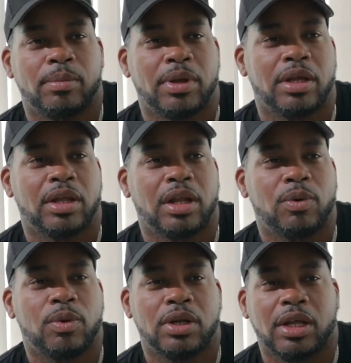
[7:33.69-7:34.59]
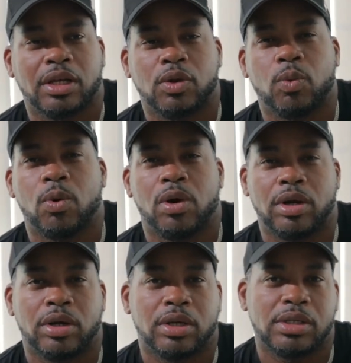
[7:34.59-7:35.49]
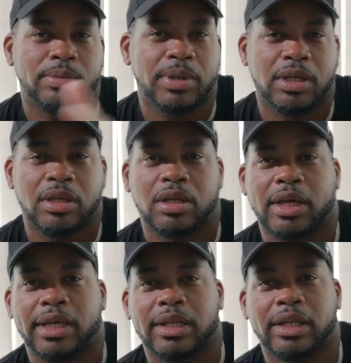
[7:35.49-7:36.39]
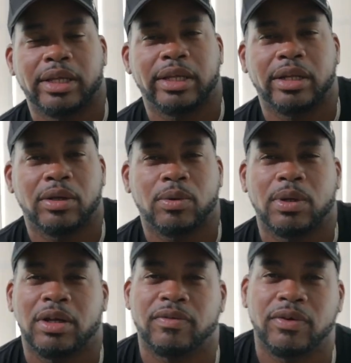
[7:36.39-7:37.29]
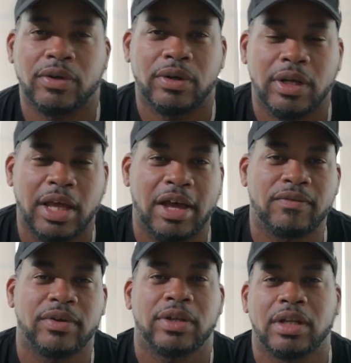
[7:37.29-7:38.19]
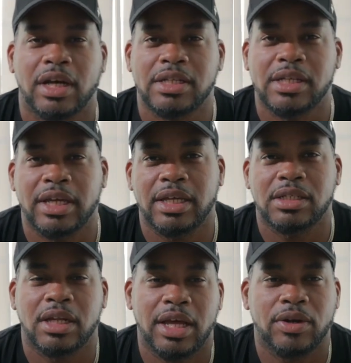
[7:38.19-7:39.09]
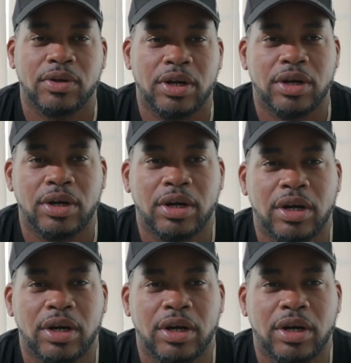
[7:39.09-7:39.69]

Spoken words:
but I wanted like the water to be like lit or whatever, have a nice edge light on her.